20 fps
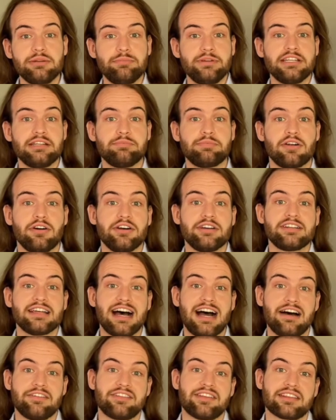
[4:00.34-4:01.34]
deployed
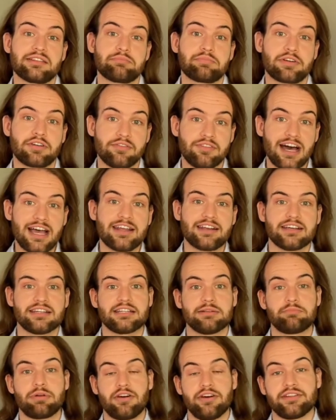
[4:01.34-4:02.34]
after the provider
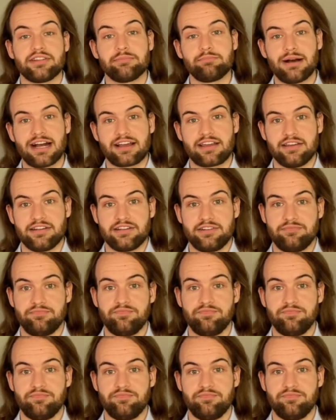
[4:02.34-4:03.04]
deployed the bucket.